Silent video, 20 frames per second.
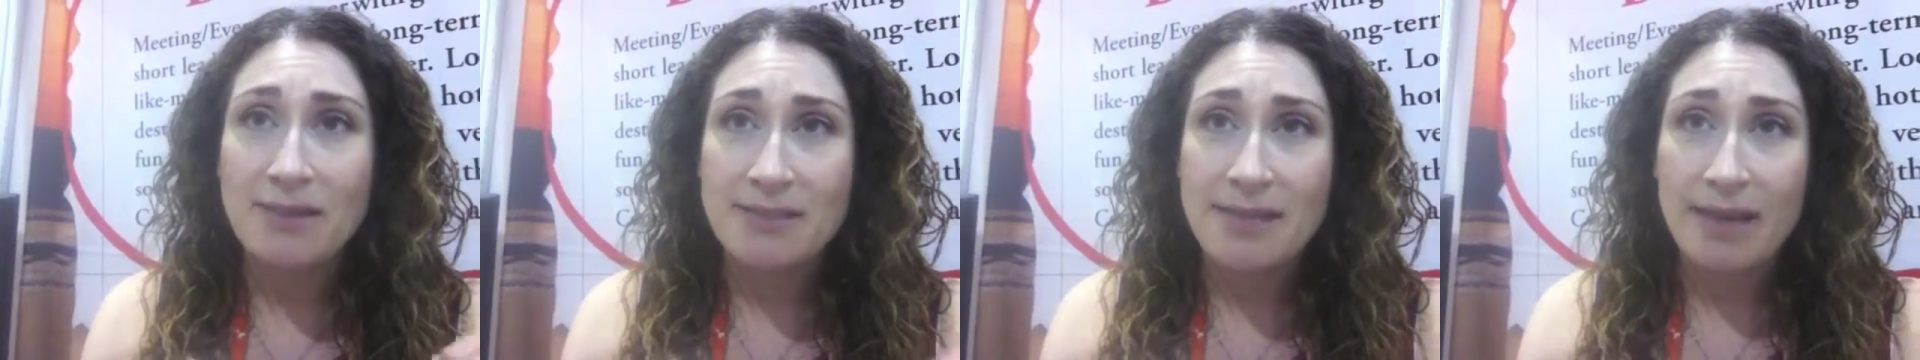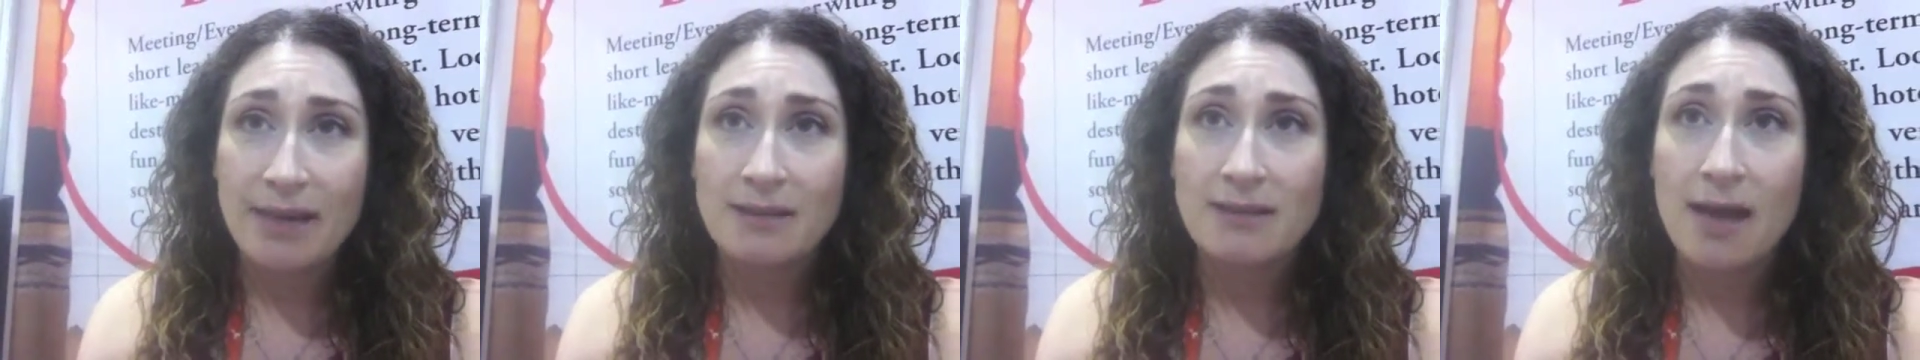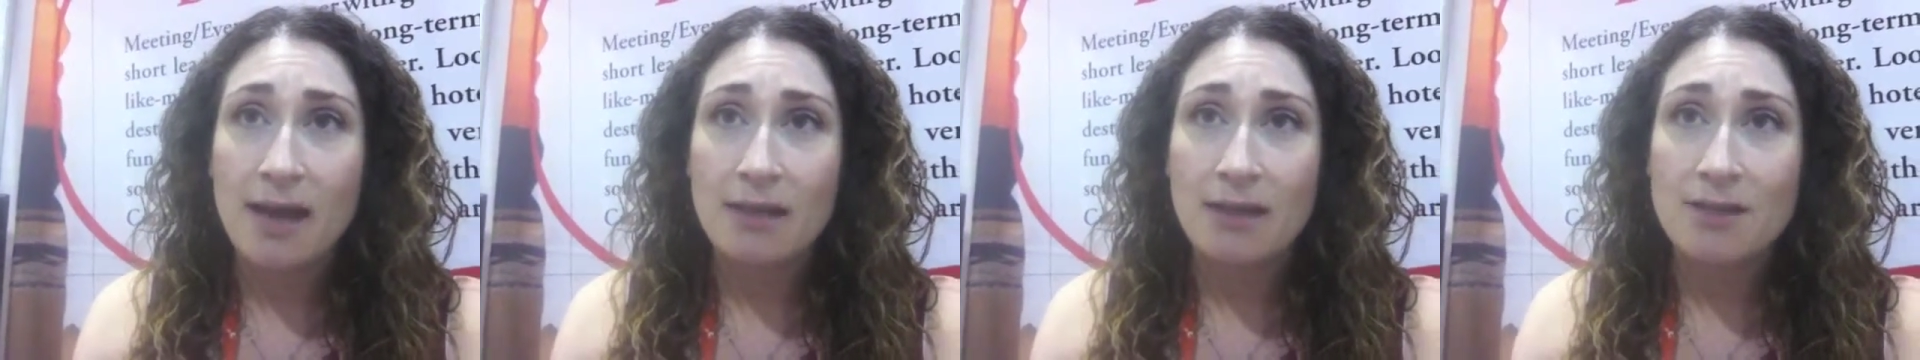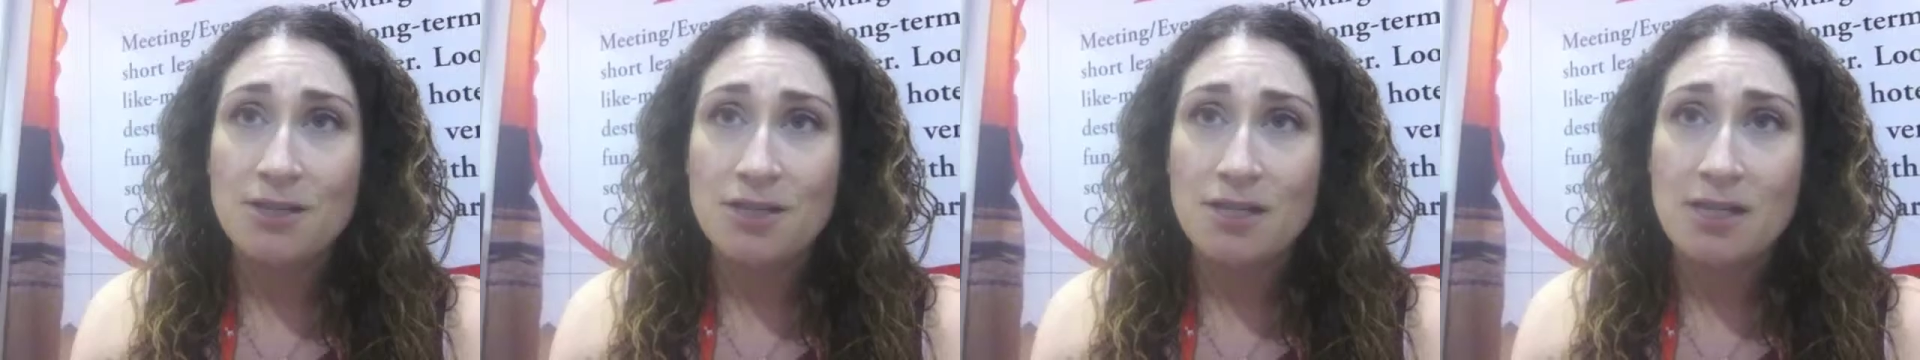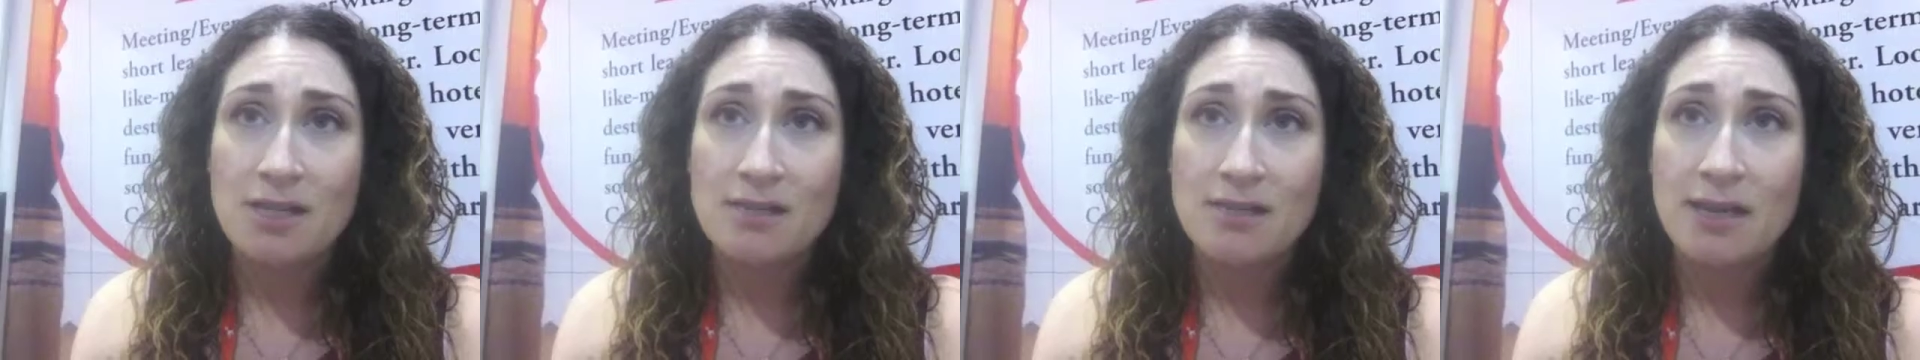
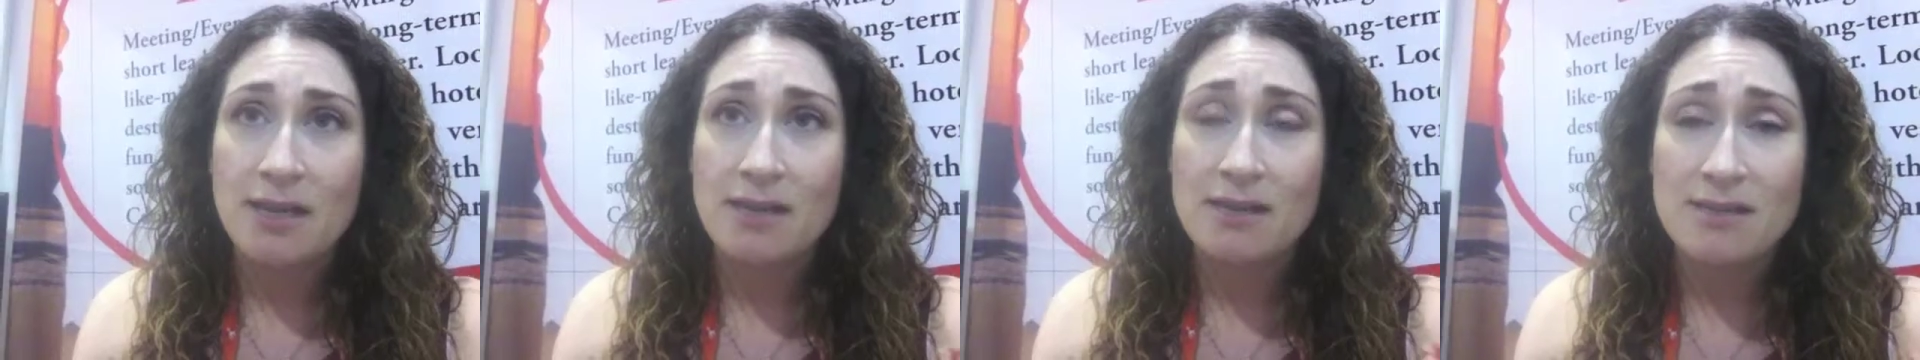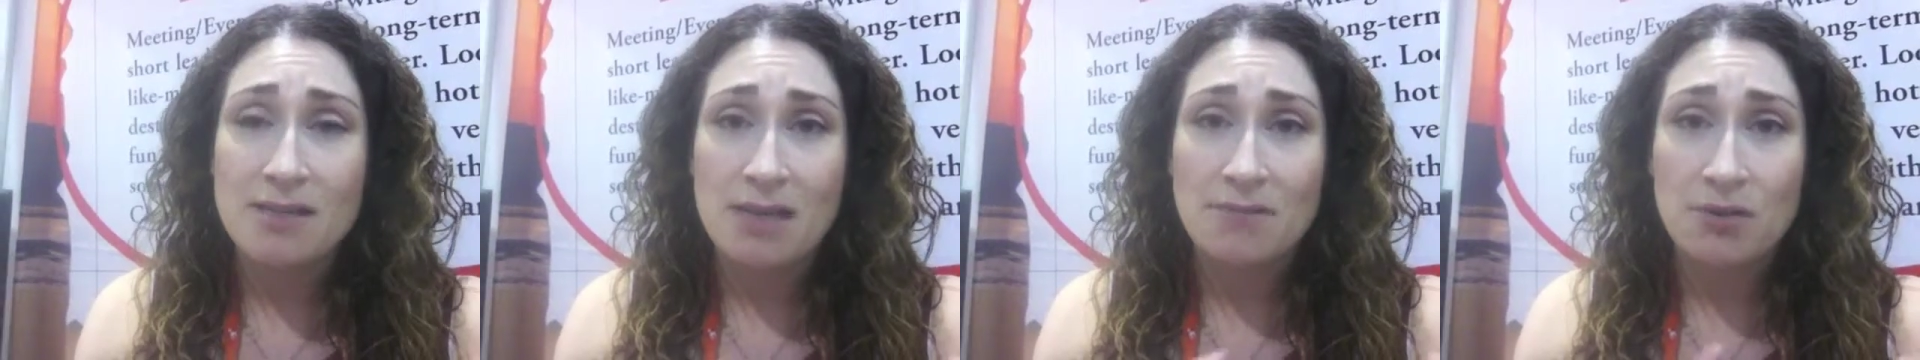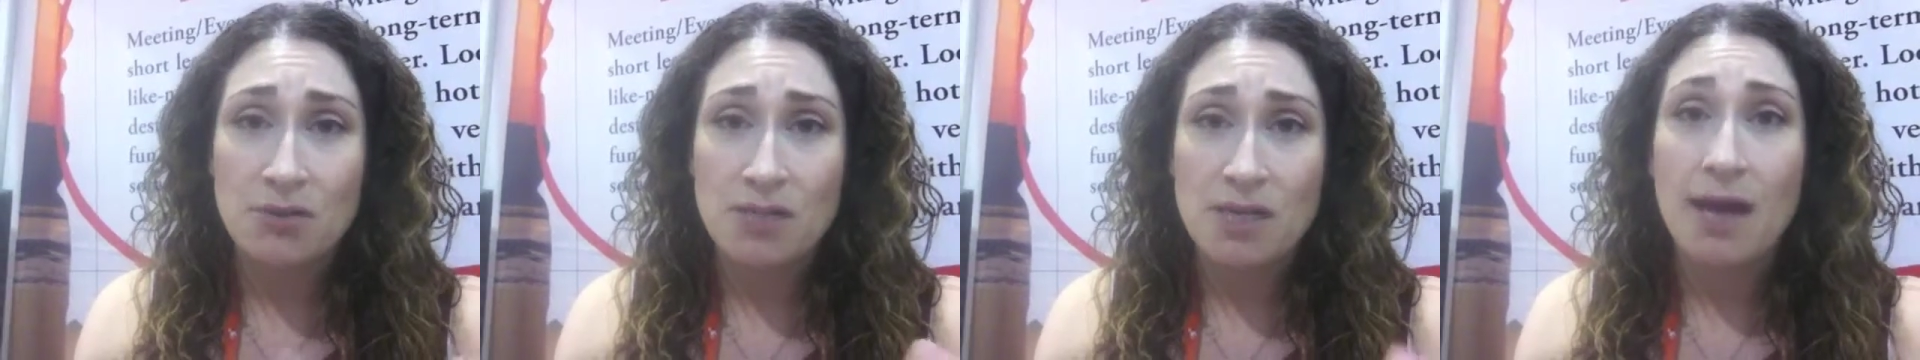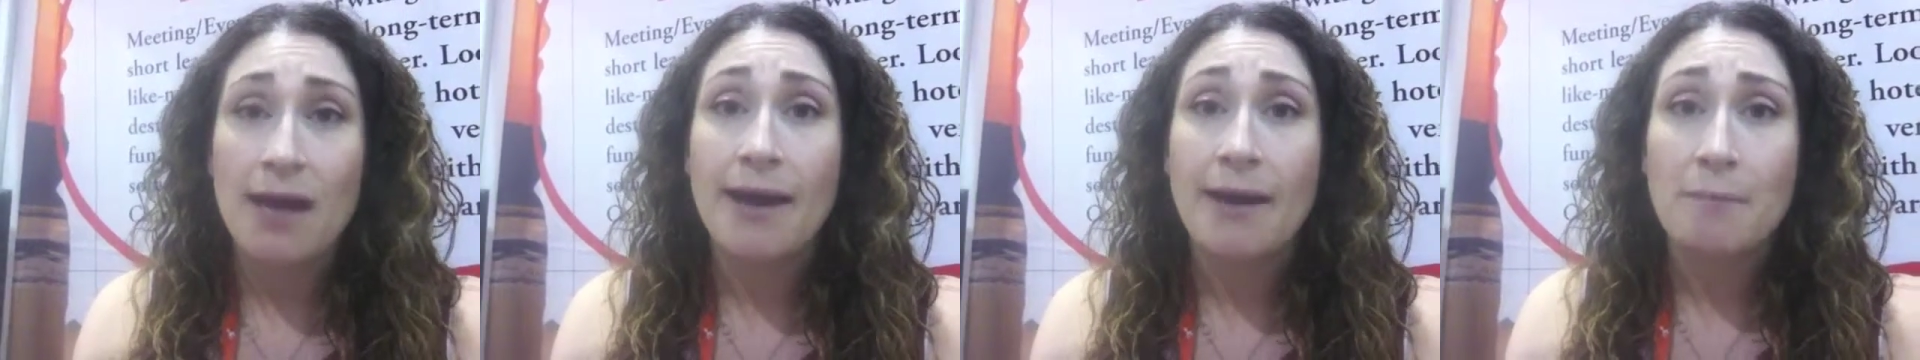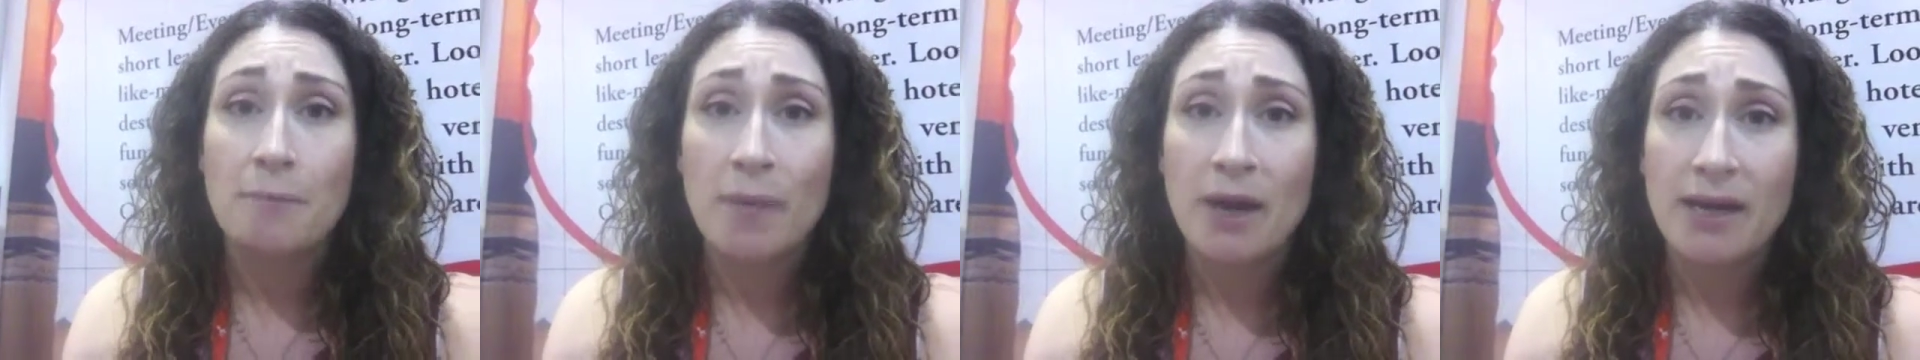technologies that can save you
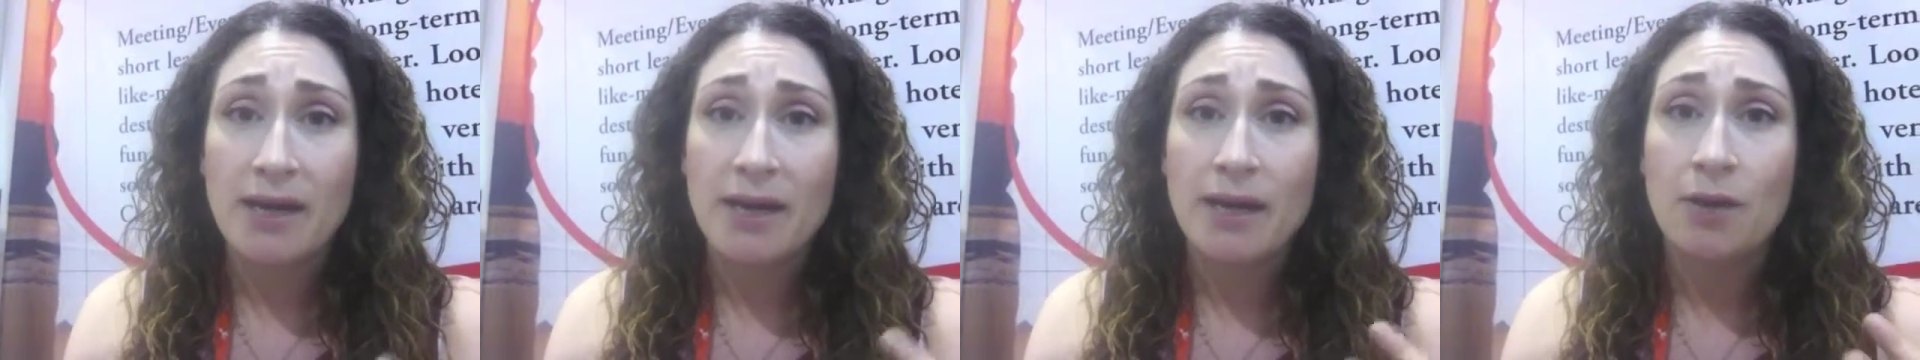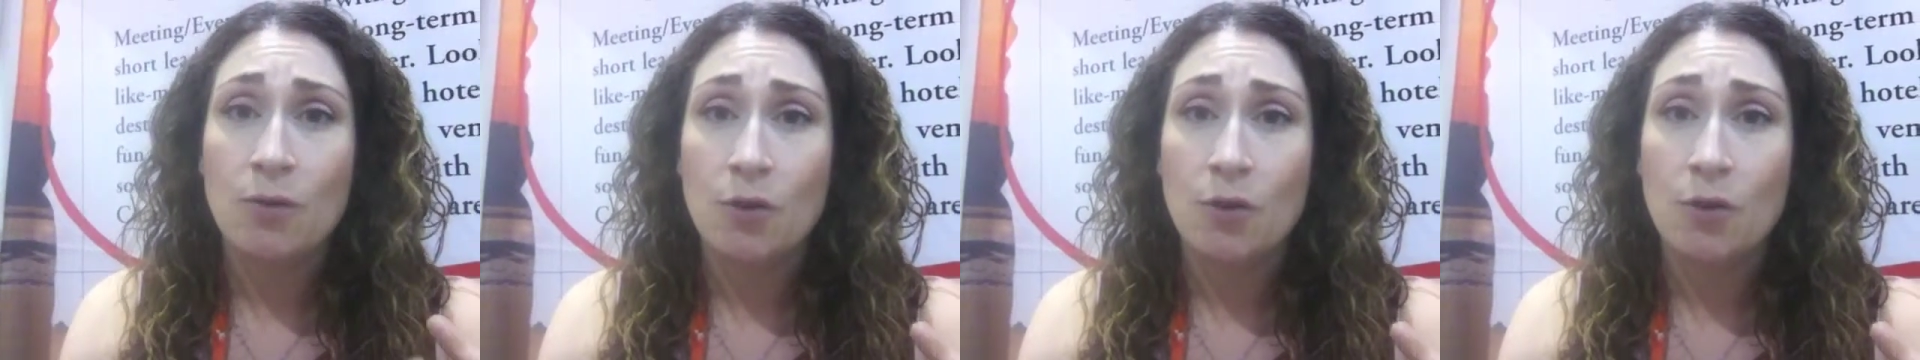time, money,